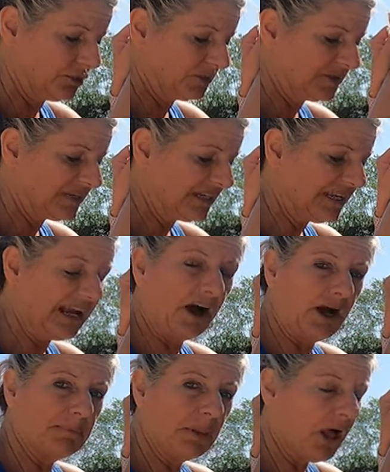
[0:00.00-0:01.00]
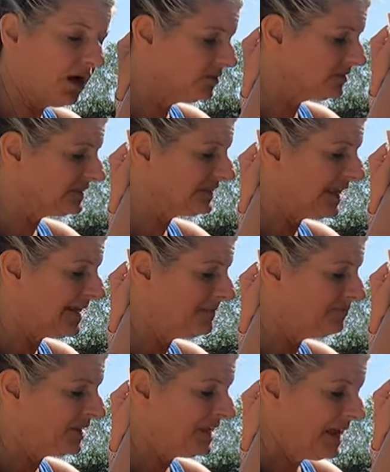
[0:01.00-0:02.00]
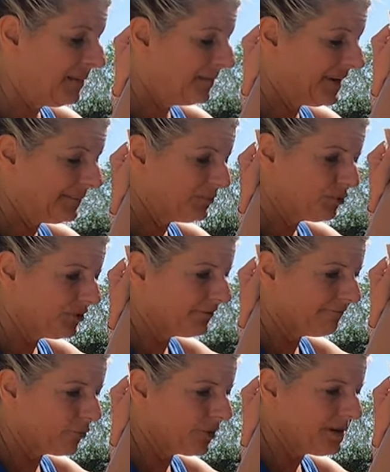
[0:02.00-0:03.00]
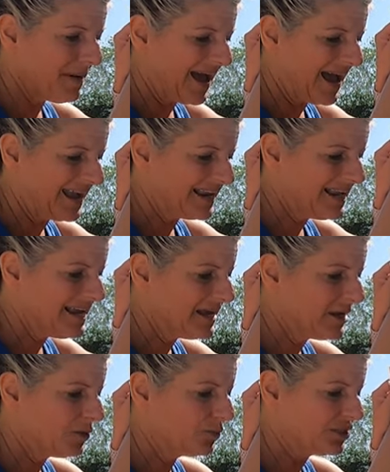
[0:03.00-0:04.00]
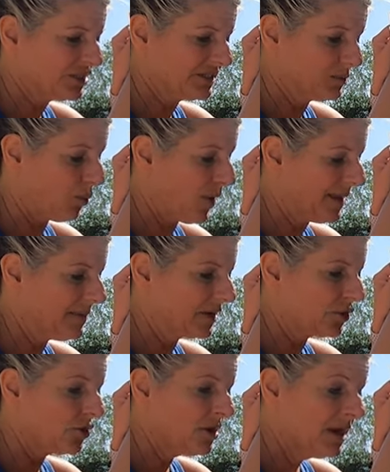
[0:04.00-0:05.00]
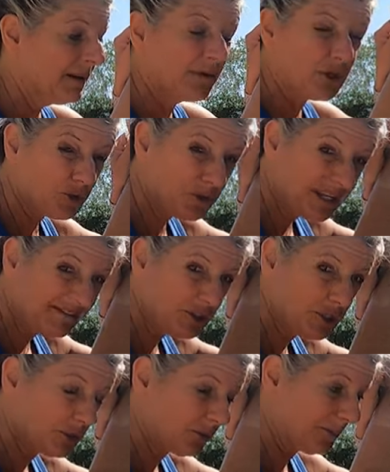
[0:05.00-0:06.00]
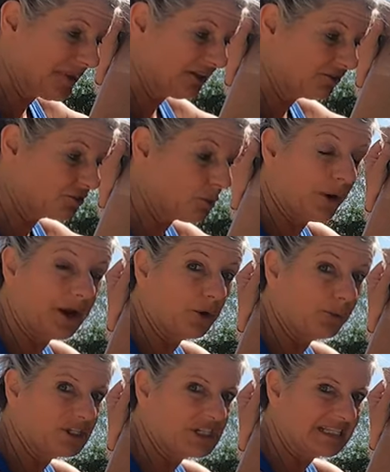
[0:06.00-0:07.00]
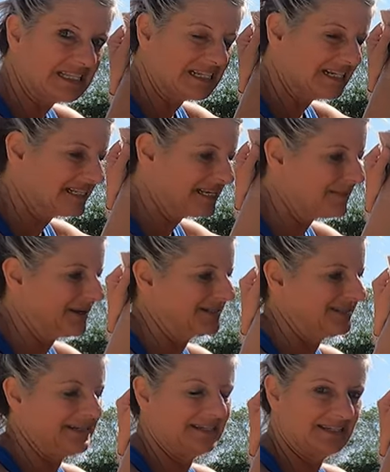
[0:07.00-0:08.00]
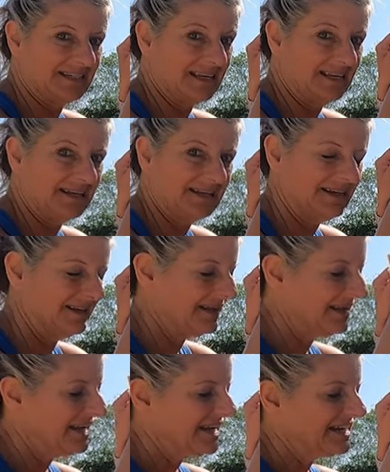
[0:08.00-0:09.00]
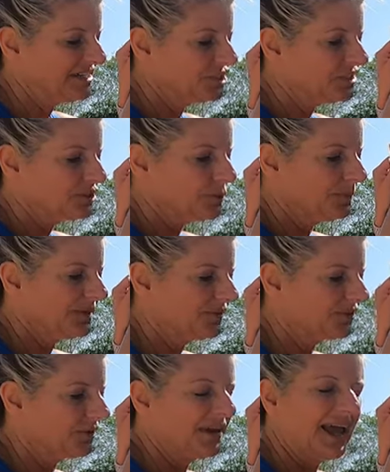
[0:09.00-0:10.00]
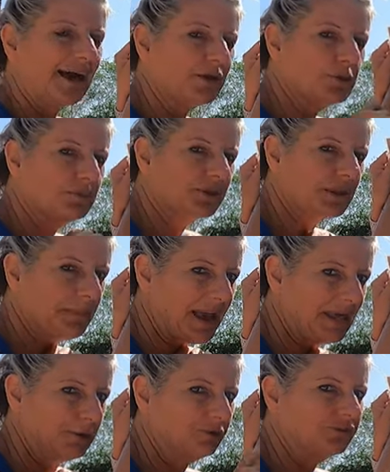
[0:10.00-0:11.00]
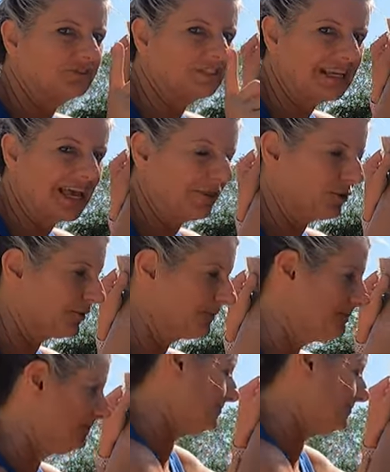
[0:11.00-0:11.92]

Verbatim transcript: can do skitty oblongs, but I'm doing the 40 by 80, which is way bigger, but you could even do a big square, which is 60 by 60. It just depends on how you put the panels together.